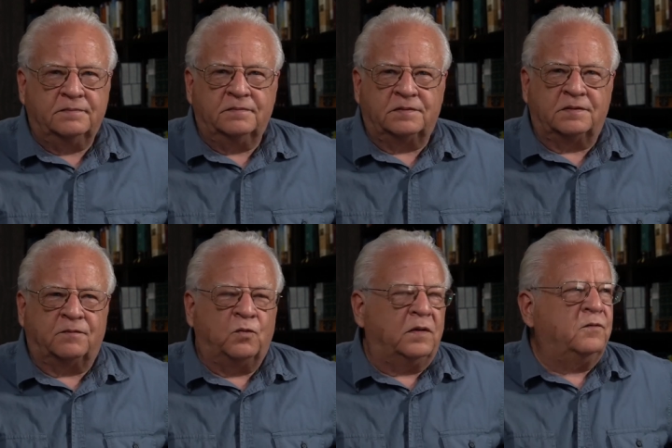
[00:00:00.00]
This is
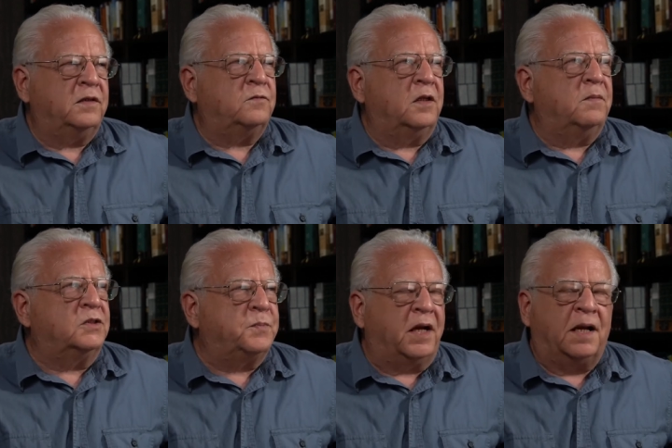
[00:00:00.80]
what one of the
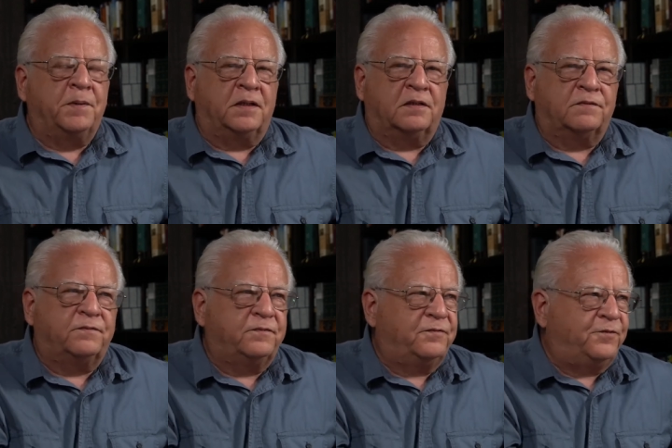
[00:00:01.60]
most popular
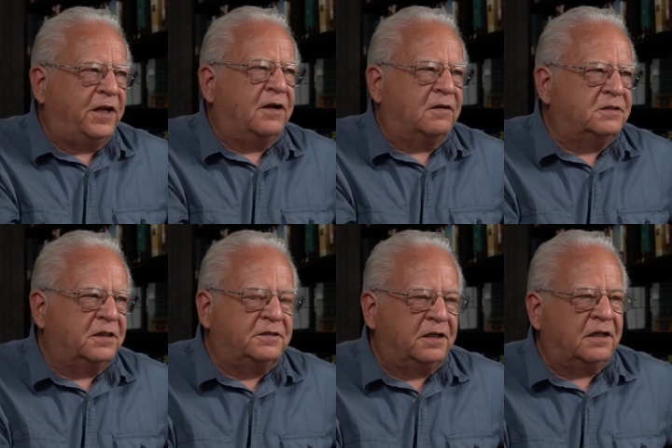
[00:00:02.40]
fares
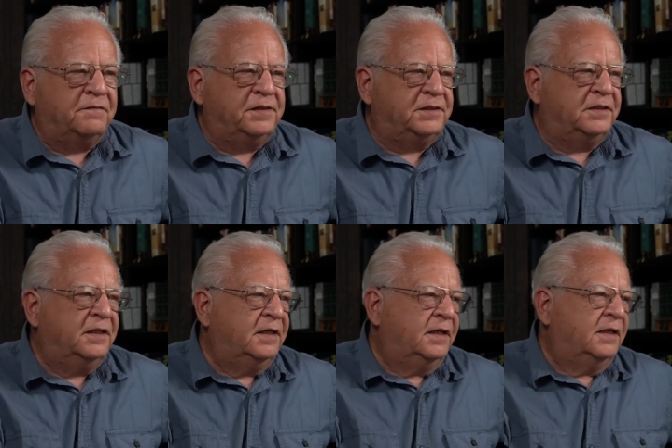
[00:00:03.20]
on television,
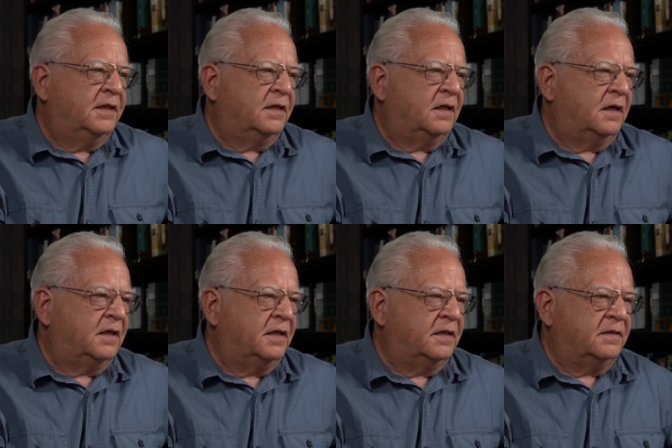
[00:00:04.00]
uh,
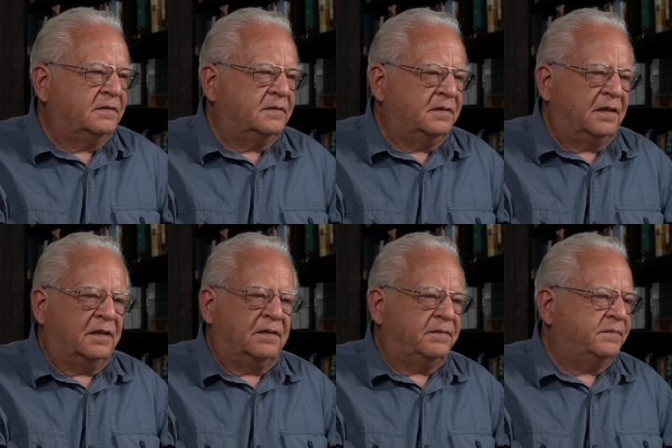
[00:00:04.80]

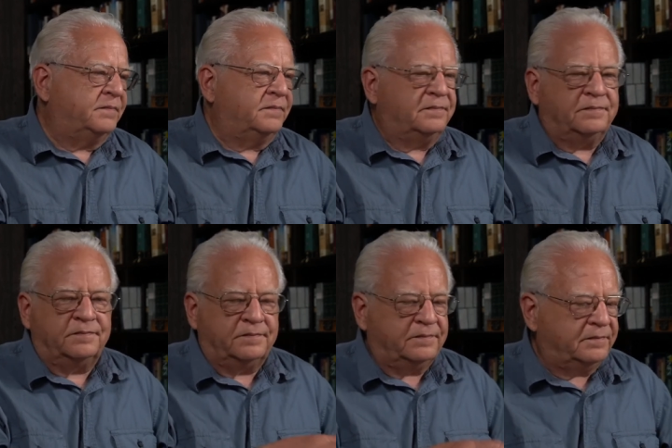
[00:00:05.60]
uh,
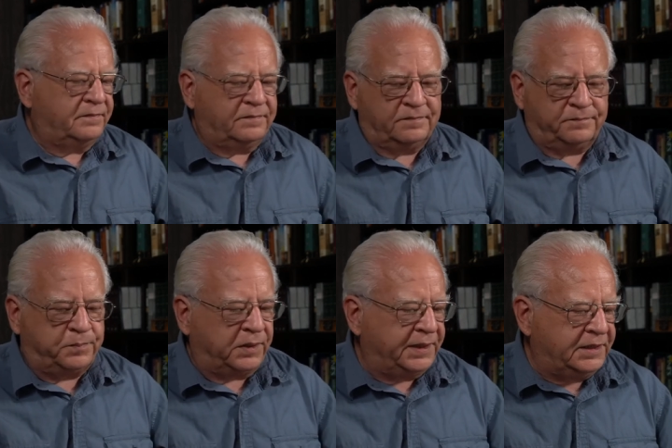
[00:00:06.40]

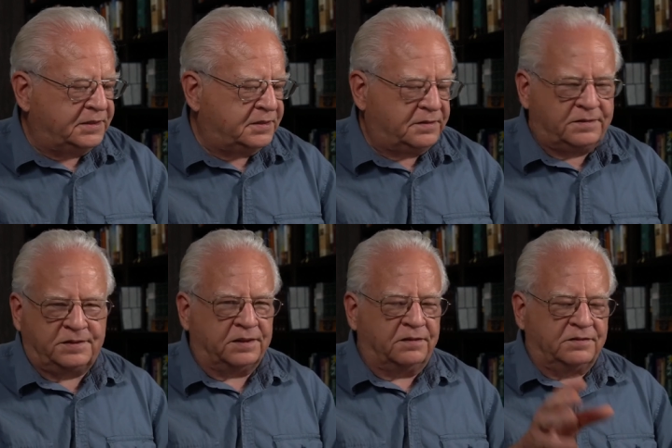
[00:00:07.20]
police
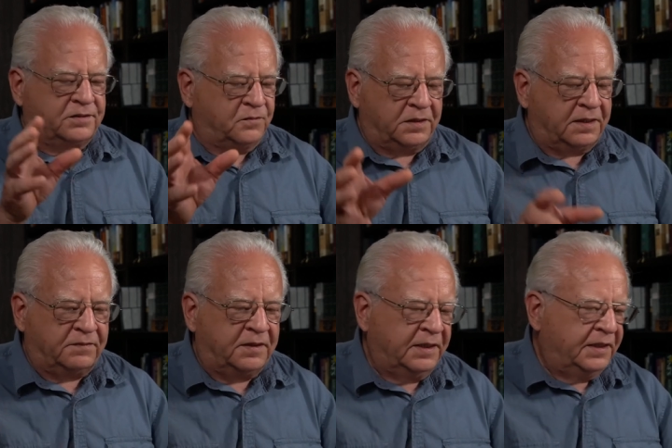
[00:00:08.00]
shows or
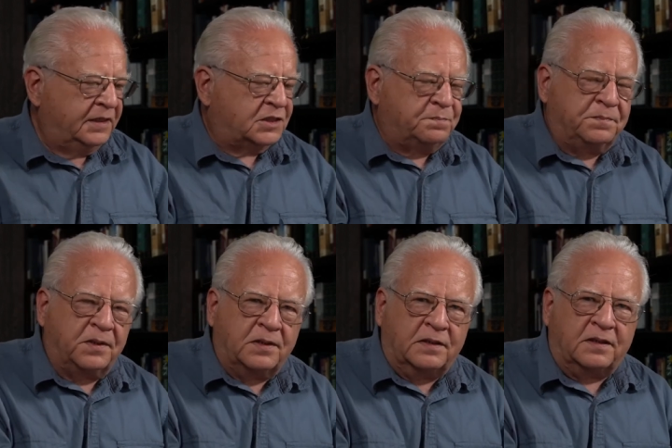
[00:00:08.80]
whatever. It's
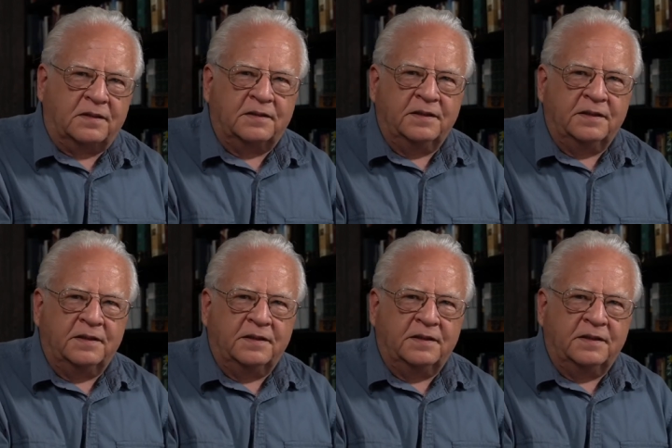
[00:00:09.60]
murder.